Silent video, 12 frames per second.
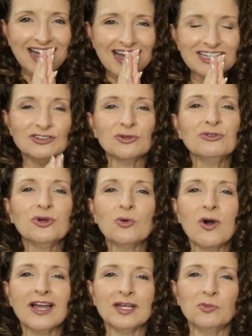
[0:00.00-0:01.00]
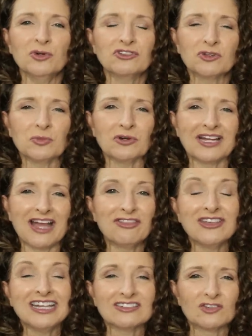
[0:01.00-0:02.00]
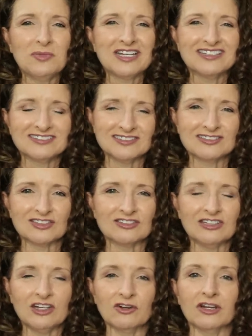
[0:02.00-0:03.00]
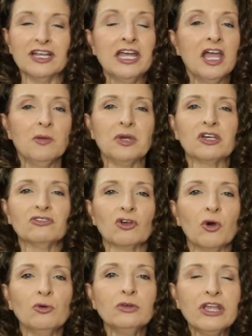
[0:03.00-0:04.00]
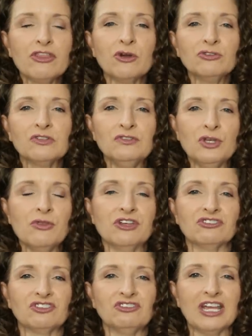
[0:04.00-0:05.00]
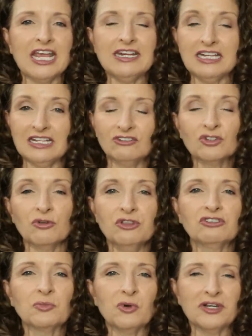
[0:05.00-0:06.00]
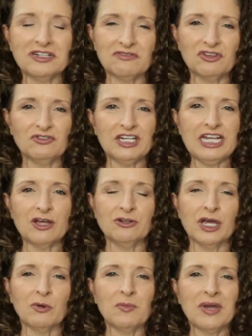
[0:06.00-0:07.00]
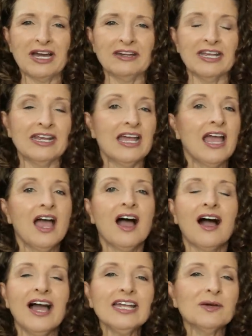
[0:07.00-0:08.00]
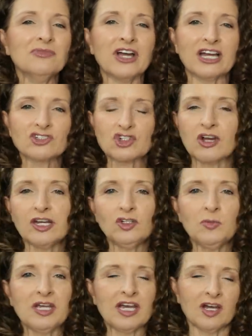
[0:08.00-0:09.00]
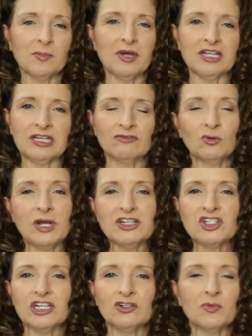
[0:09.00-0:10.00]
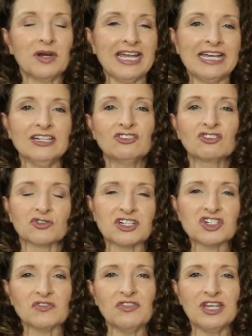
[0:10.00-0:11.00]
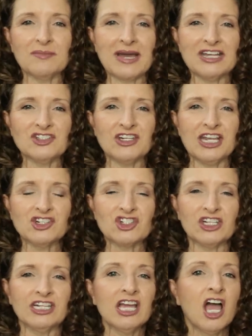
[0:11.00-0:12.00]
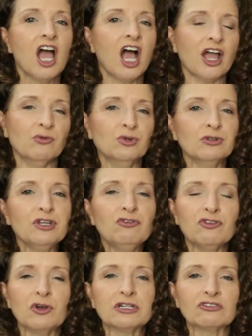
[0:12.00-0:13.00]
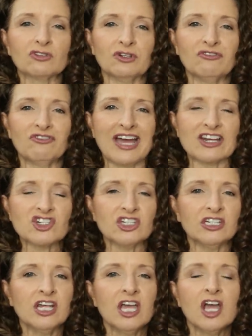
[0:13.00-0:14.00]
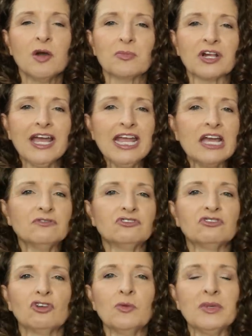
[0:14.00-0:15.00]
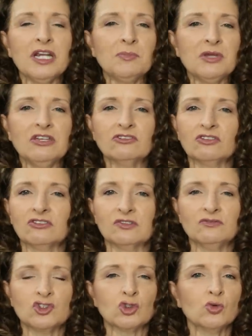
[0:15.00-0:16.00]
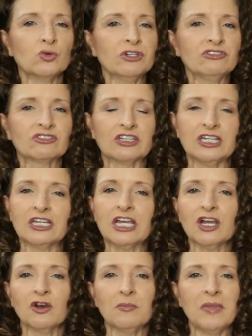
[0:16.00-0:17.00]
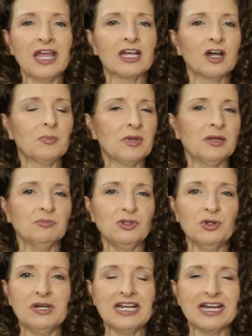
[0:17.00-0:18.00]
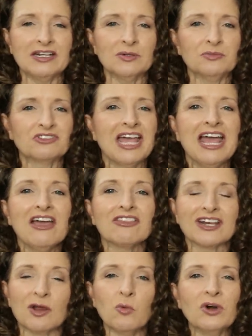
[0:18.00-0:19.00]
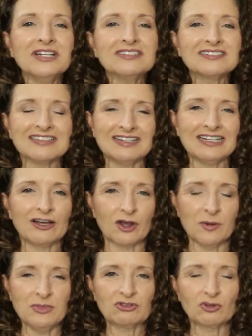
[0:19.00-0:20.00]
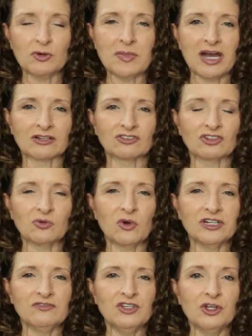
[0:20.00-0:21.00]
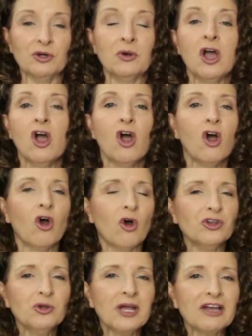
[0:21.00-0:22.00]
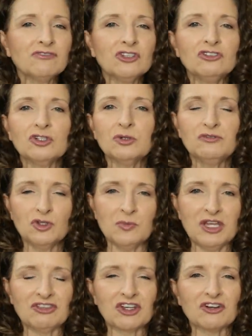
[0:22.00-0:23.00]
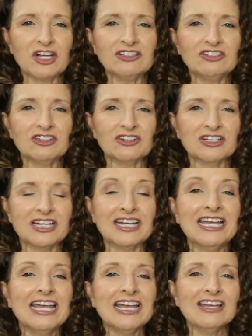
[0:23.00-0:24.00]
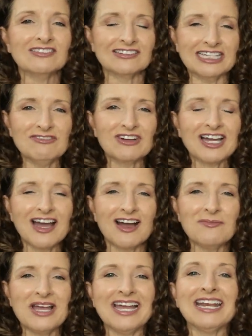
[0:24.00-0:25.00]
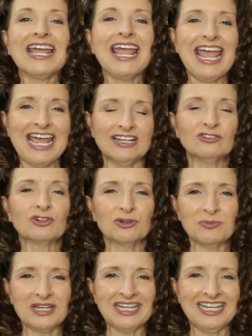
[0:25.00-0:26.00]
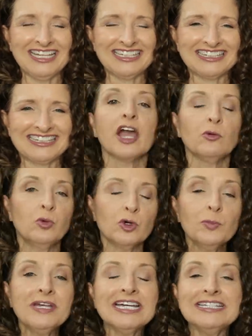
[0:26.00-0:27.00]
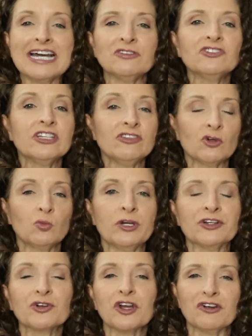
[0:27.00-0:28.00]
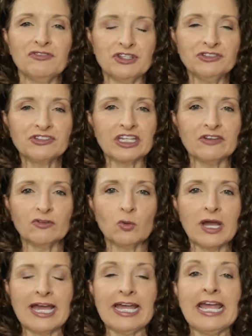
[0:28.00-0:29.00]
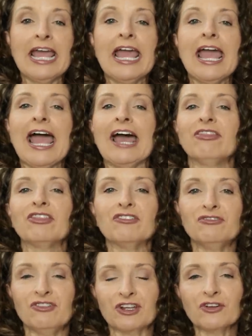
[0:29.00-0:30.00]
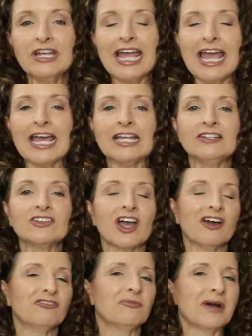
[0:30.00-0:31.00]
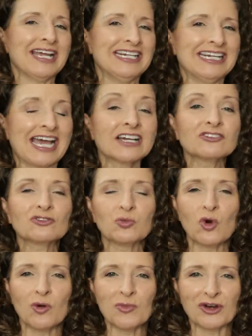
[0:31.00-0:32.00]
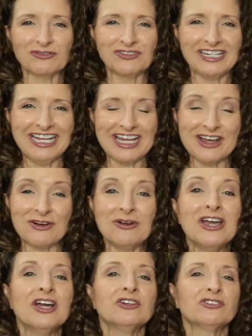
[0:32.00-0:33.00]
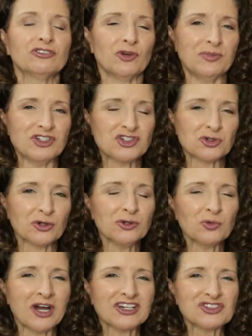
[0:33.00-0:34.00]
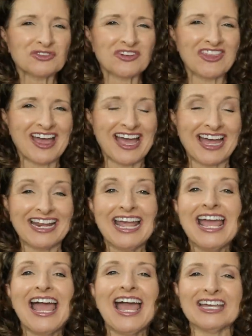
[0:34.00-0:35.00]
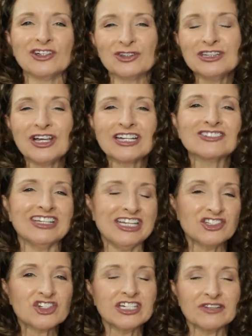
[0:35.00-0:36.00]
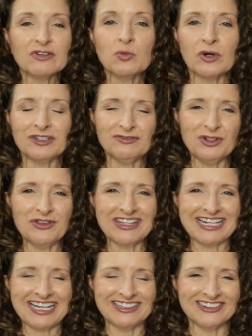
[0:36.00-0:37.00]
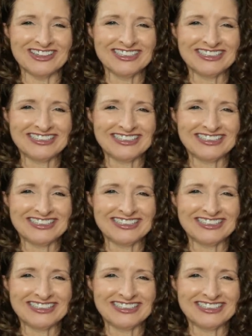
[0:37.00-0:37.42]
I don't know why I'm whispering. I think it's because it's a secret, because only those of you that stayed until this point of the video know about it. I am not trying to become a giveaway channel by any stretch of the imagination. I really focus on fashion, but I have so many pieces of jewelry, skincare, makeup, and beauty items that I want to send out a mystery box to one of you. All you have to do if you meet the criteria is leave a comment, "Enter me." I will be announcing the winner of this giveaway at the very end of my next Walmart video, so be sure and watch for that, and good luck to each and every one of you that enter.